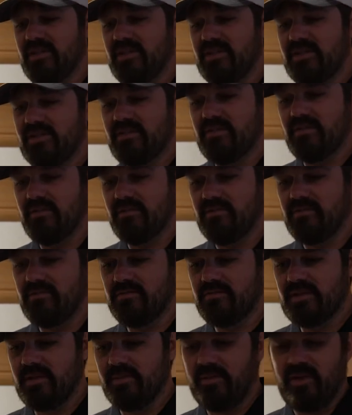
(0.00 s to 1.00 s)
this to
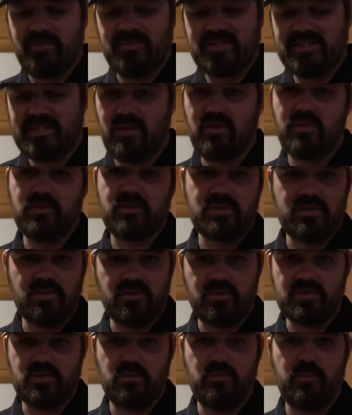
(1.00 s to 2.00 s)
sometimes sellers and
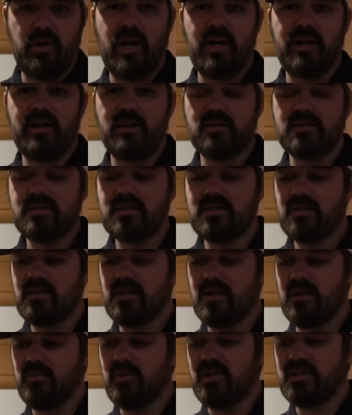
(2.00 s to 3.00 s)
also buyers,
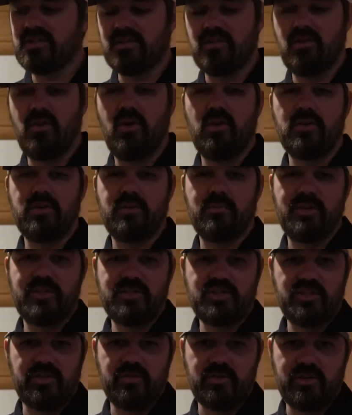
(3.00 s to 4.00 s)
but it's a law of
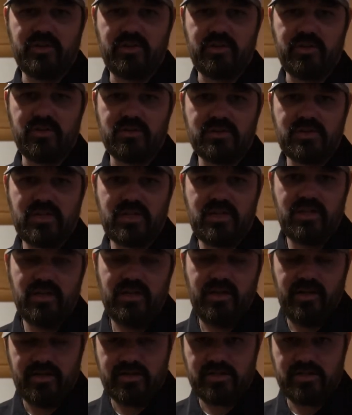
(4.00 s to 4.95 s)
diminishing returns. And